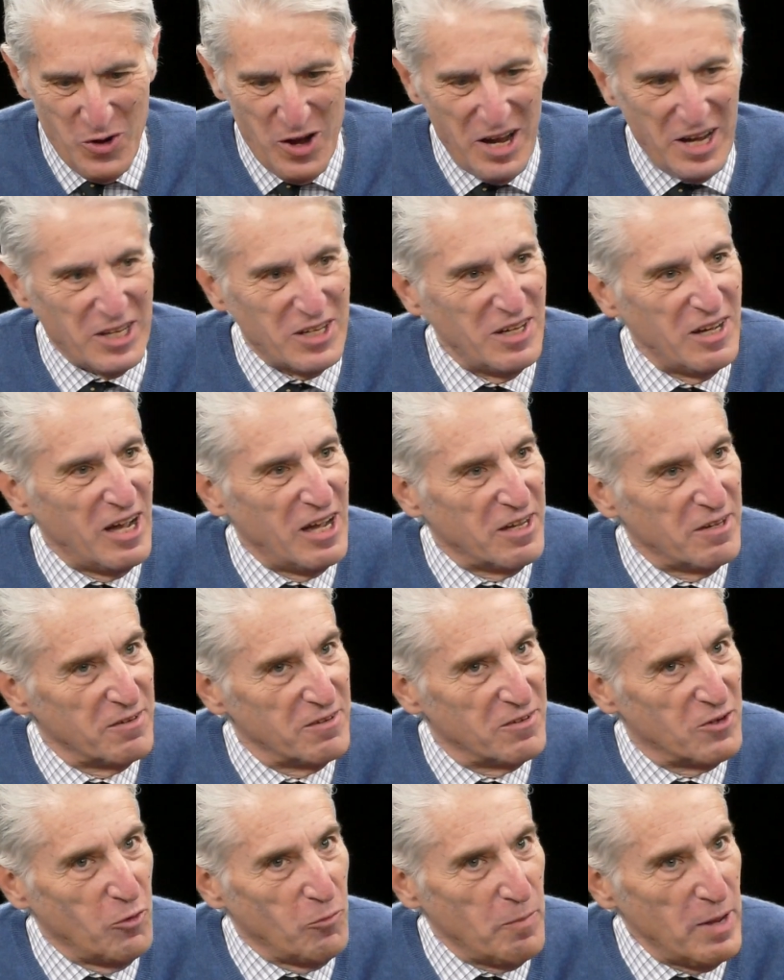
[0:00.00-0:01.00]
I, I
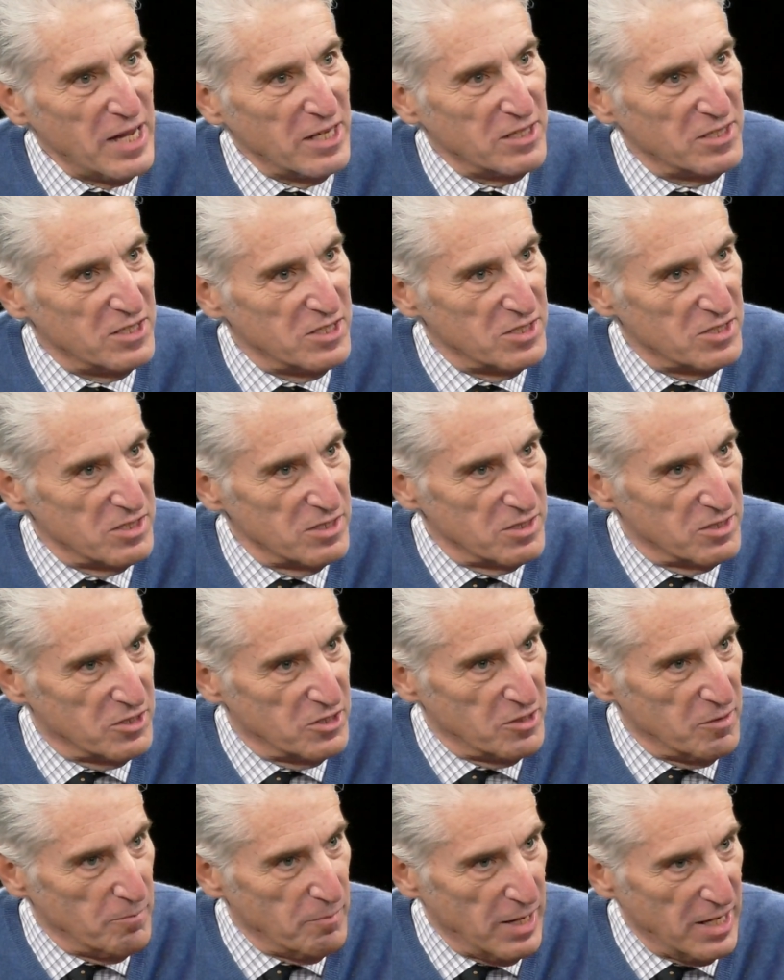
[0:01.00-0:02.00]
go back to this to
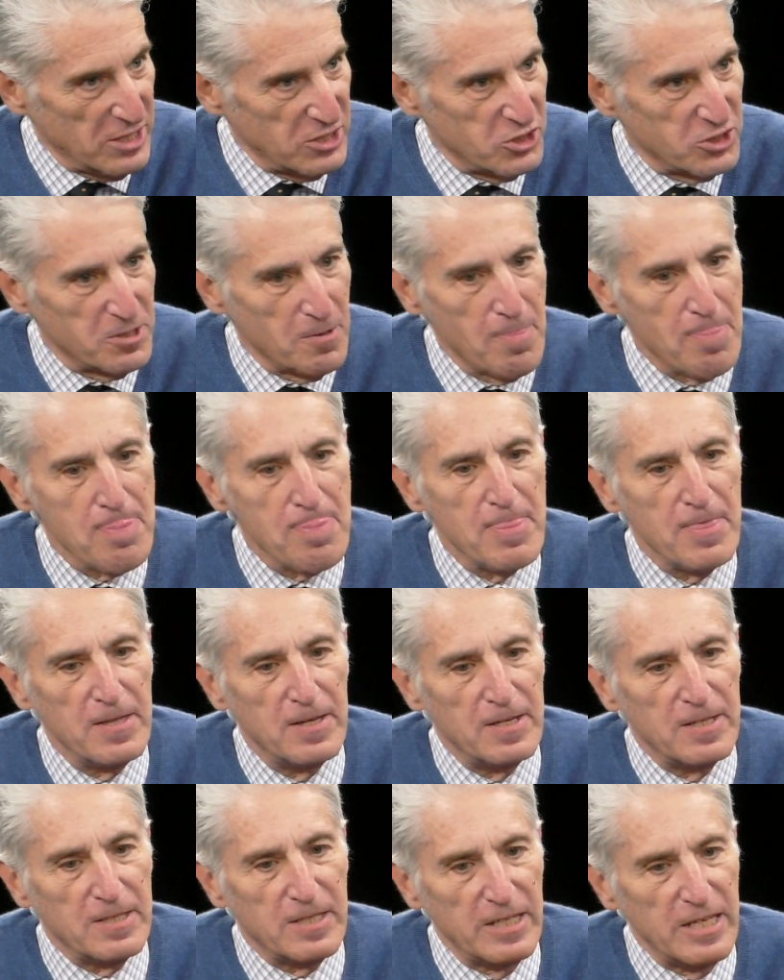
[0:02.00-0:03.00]
the mosque
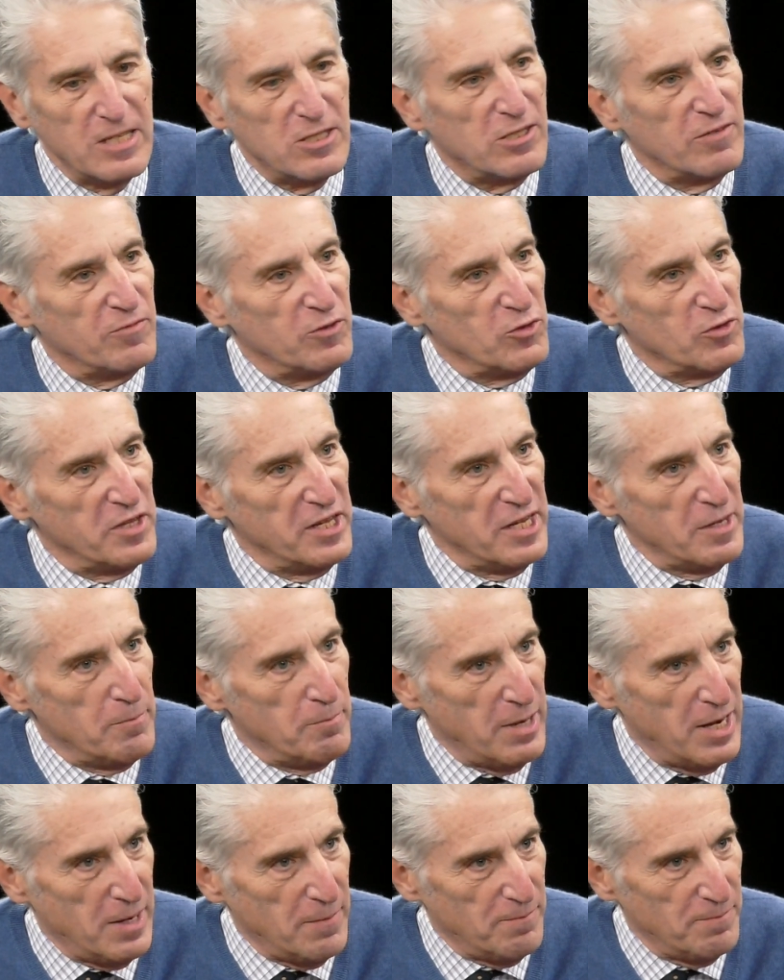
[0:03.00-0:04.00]
to interview the
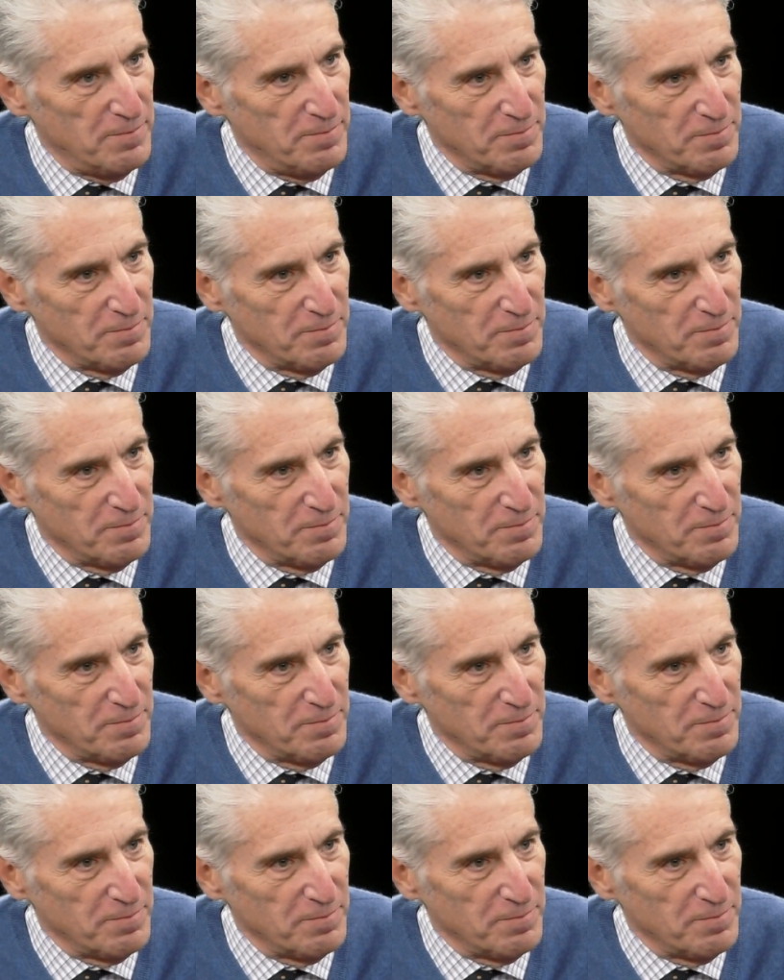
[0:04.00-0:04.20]
Imam.